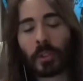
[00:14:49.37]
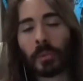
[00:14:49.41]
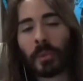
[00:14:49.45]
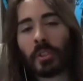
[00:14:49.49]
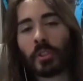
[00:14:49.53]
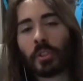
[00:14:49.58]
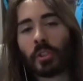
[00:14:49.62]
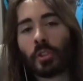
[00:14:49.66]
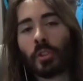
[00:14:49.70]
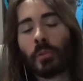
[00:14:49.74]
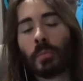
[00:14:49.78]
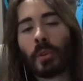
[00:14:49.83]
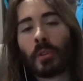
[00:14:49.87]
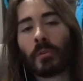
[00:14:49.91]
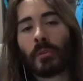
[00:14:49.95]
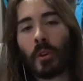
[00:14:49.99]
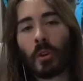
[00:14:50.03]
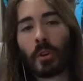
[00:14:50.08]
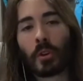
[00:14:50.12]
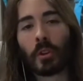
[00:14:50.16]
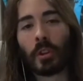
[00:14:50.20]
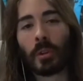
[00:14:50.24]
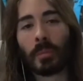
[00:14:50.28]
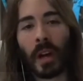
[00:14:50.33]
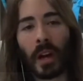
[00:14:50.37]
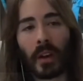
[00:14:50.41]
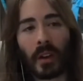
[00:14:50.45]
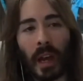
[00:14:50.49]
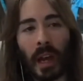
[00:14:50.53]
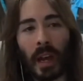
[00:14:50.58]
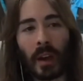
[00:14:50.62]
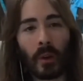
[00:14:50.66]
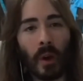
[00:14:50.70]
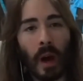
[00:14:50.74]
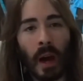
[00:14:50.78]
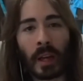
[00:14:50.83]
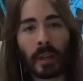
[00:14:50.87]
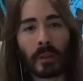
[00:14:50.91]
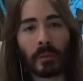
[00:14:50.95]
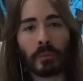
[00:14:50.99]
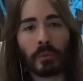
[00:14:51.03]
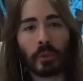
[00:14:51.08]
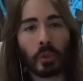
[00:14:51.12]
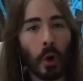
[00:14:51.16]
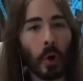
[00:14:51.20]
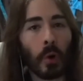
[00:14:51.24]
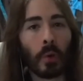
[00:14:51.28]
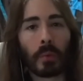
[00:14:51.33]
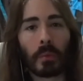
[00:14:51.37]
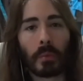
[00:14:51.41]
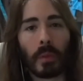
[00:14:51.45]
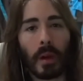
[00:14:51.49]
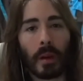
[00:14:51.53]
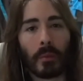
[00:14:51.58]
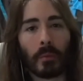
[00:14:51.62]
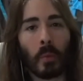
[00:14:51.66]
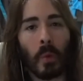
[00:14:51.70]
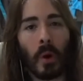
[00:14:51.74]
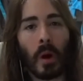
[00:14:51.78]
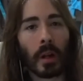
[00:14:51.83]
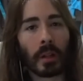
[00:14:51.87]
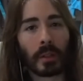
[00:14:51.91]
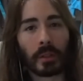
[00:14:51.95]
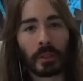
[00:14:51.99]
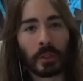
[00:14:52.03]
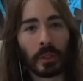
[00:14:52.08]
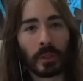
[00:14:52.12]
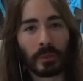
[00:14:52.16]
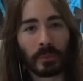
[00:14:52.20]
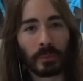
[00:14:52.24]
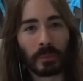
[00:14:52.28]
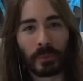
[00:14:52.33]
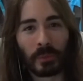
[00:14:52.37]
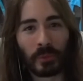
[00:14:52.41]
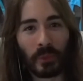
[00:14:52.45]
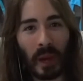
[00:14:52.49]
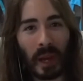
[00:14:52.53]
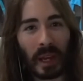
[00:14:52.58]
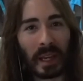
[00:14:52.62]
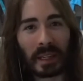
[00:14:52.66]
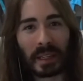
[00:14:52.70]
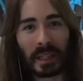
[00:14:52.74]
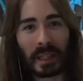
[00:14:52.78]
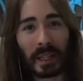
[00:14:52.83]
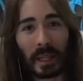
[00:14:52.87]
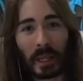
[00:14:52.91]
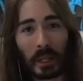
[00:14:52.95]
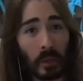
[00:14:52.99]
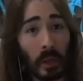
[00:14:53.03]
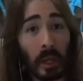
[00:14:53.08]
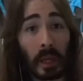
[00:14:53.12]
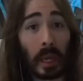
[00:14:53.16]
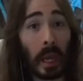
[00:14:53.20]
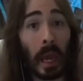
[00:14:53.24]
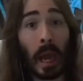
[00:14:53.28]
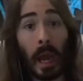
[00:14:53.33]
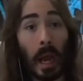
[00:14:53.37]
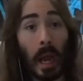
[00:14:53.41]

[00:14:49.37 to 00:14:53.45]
I've also been super vocal about how I don't want to fight. Like,